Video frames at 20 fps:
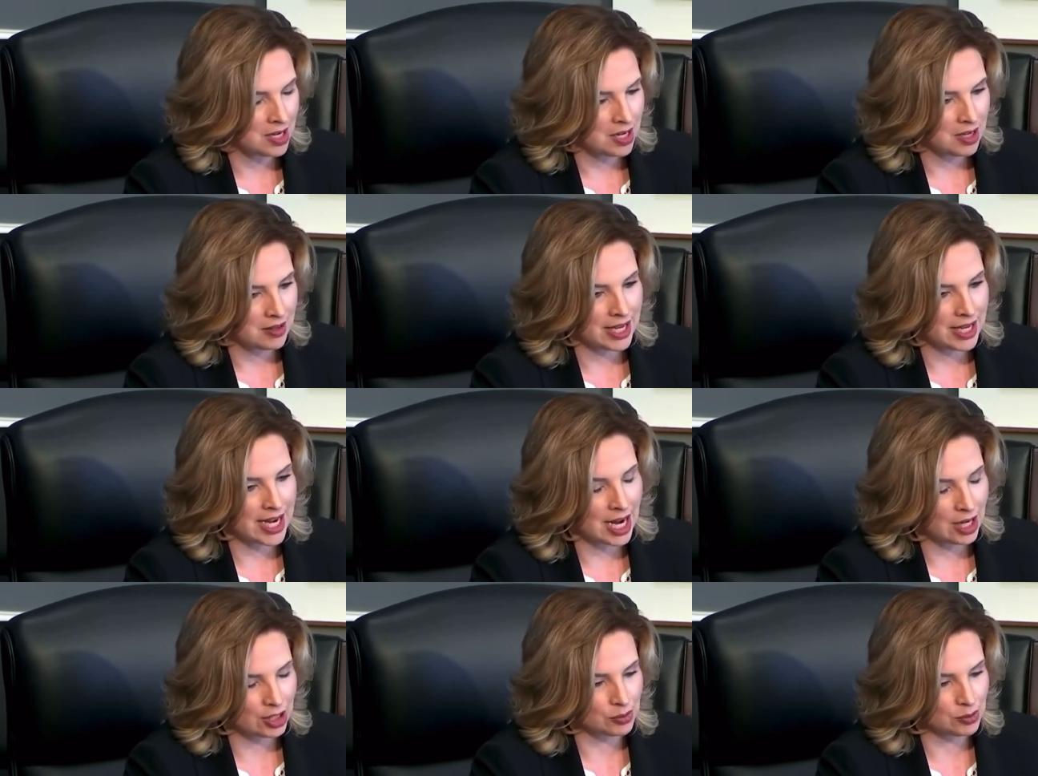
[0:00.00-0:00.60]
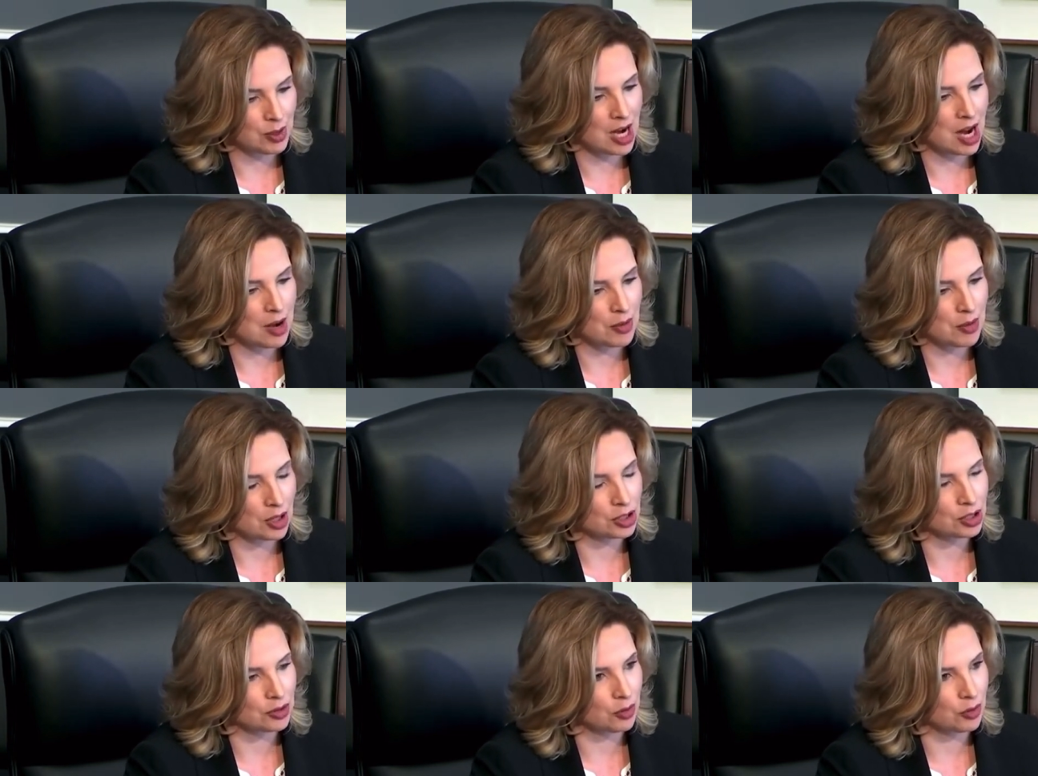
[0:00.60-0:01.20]
the announcement on
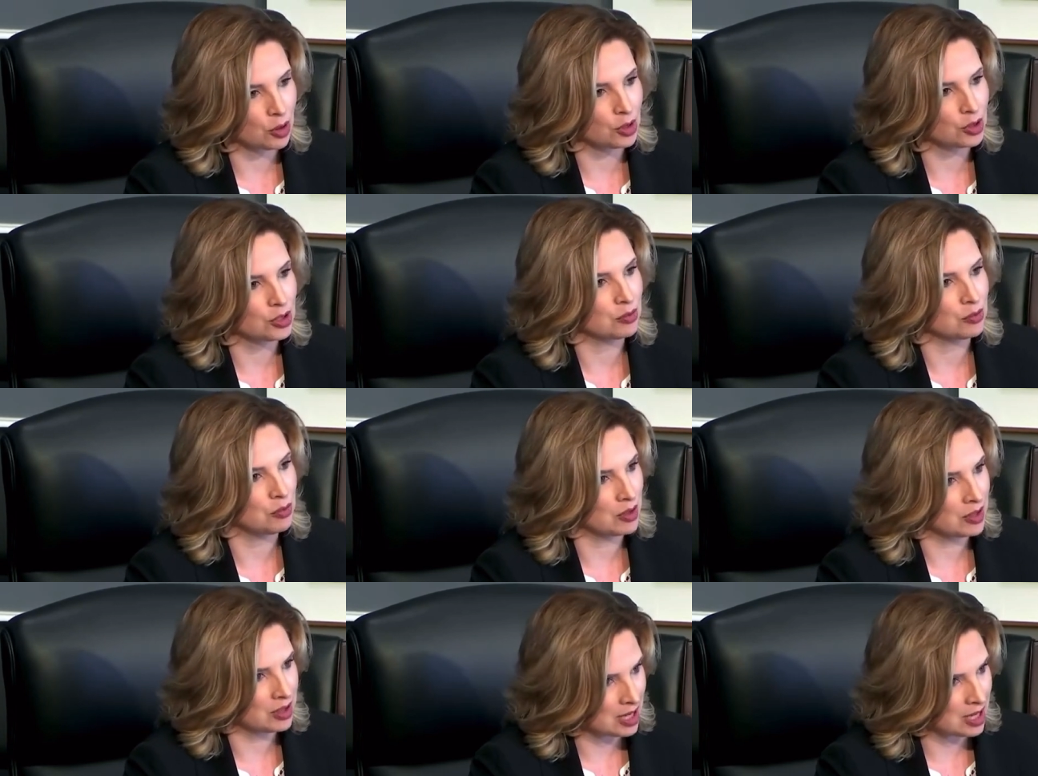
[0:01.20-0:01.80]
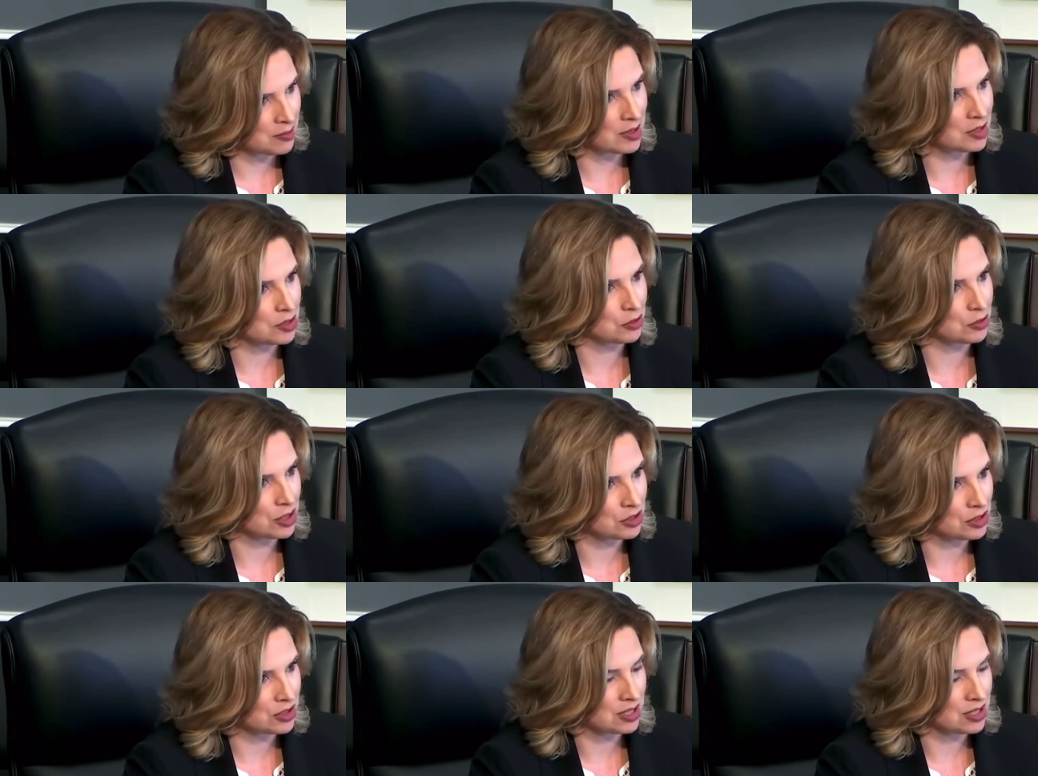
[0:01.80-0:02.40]
March 1st, when the
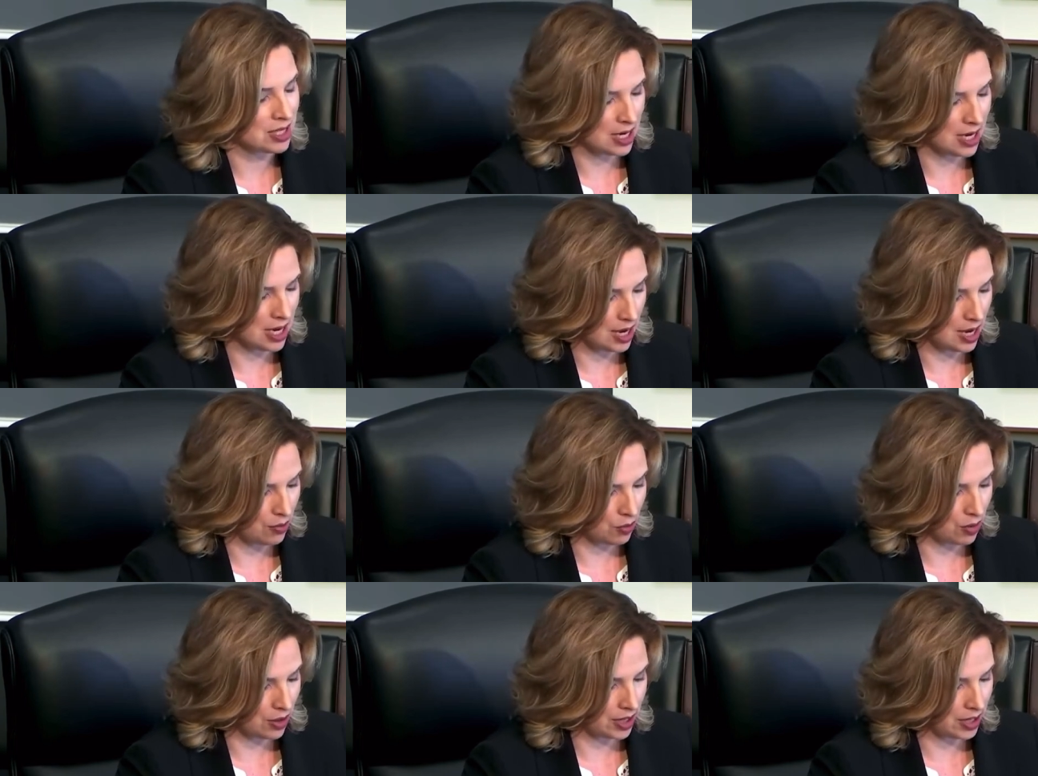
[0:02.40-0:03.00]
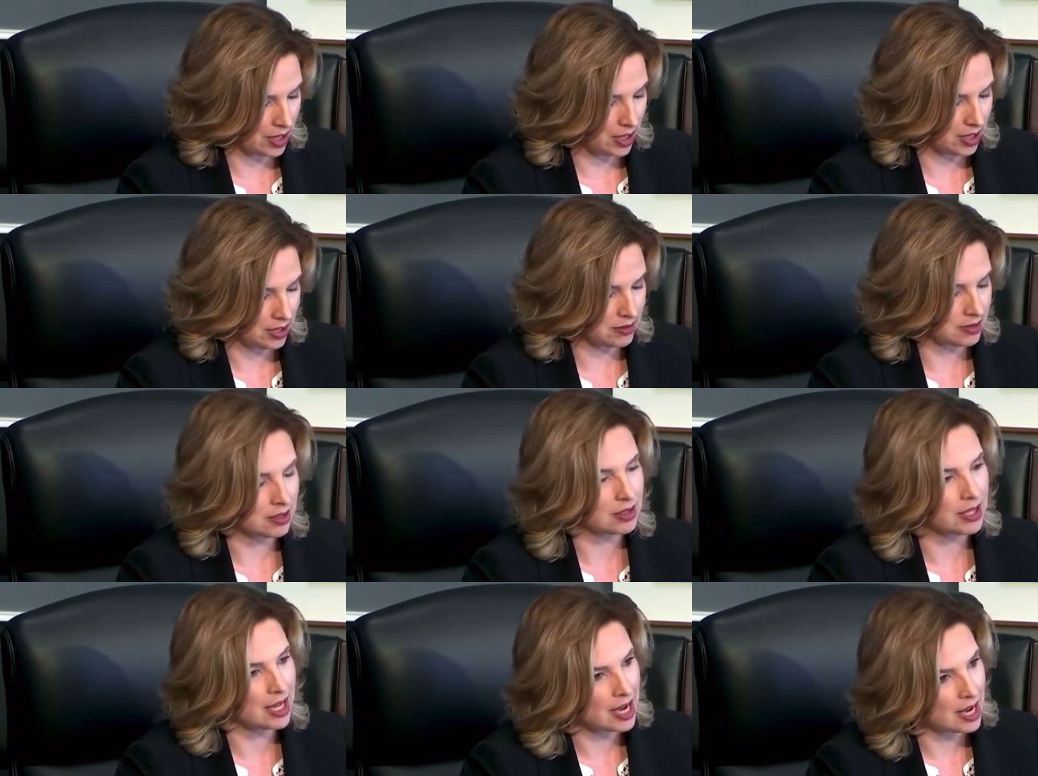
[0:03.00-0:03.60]
administration said, hey, we're going to
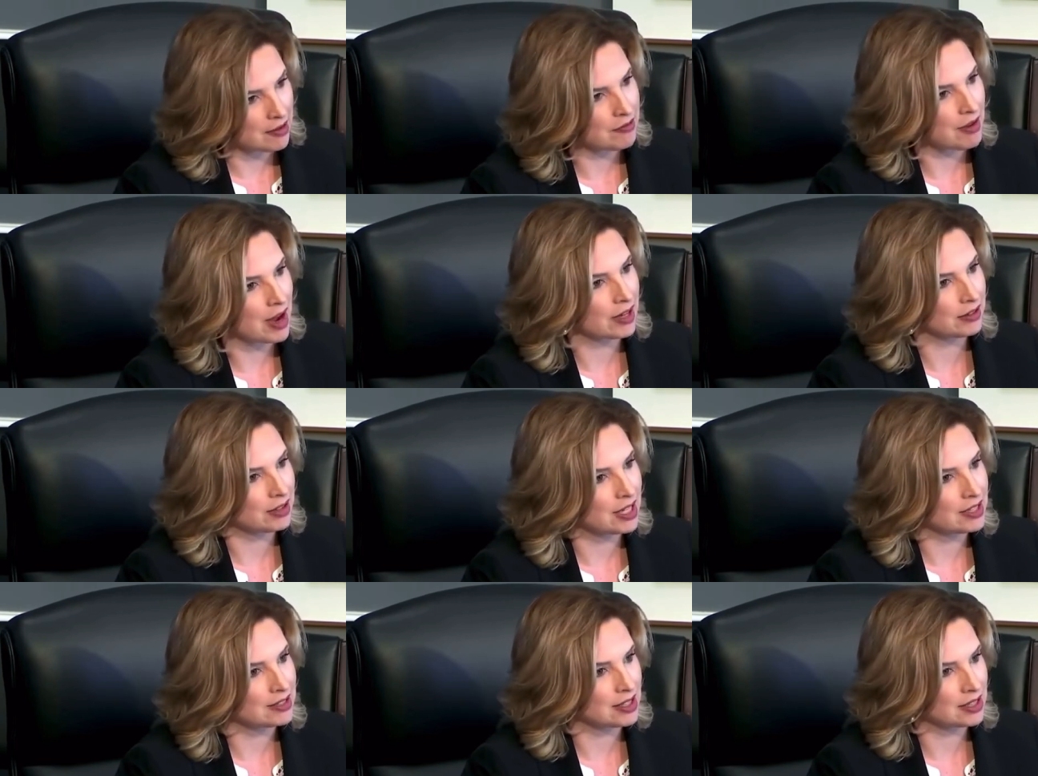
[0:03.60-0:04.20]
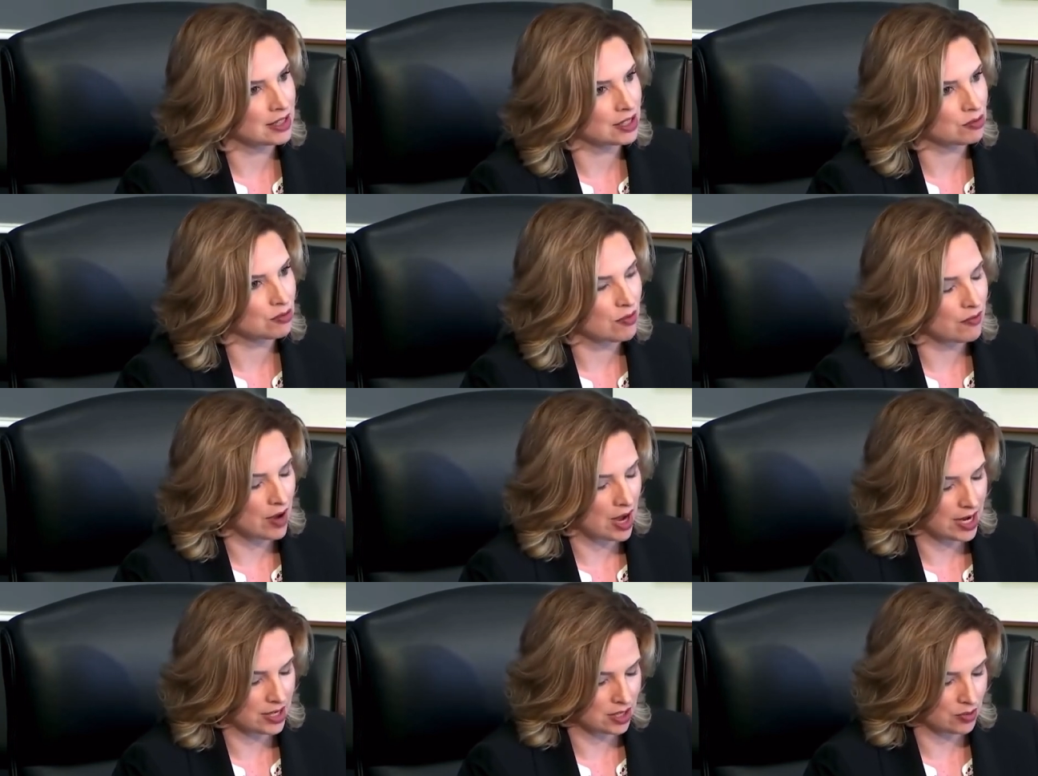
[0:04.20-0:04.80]
delay finalizing this
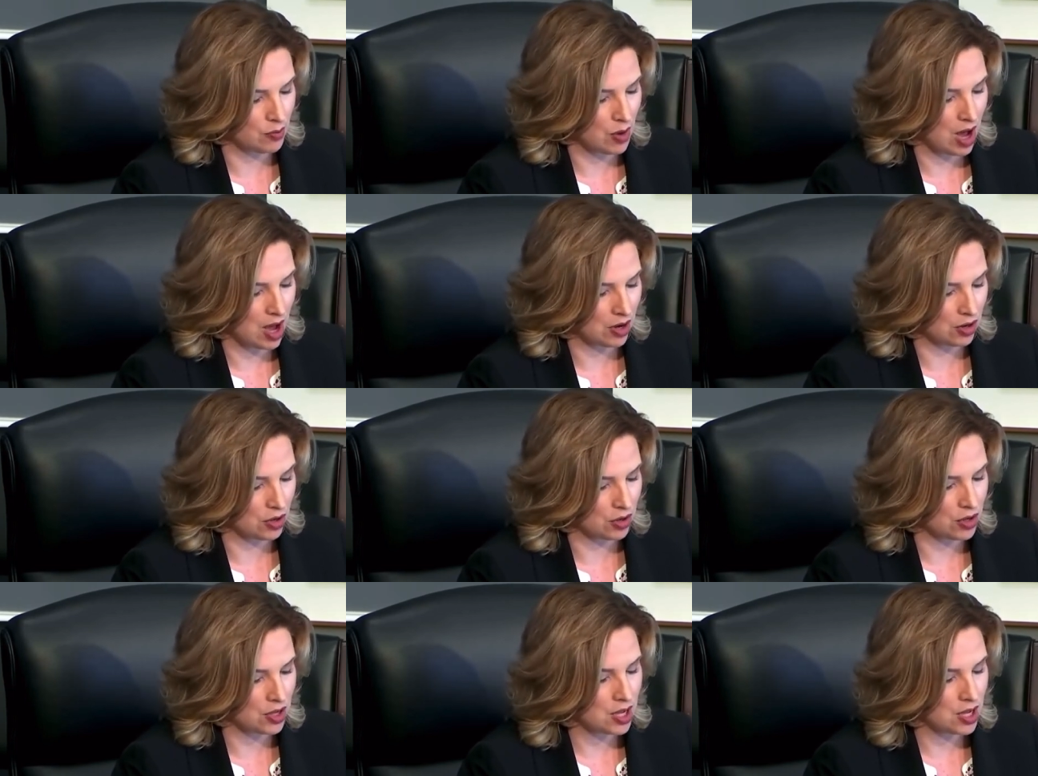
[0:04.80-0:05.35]
revised model,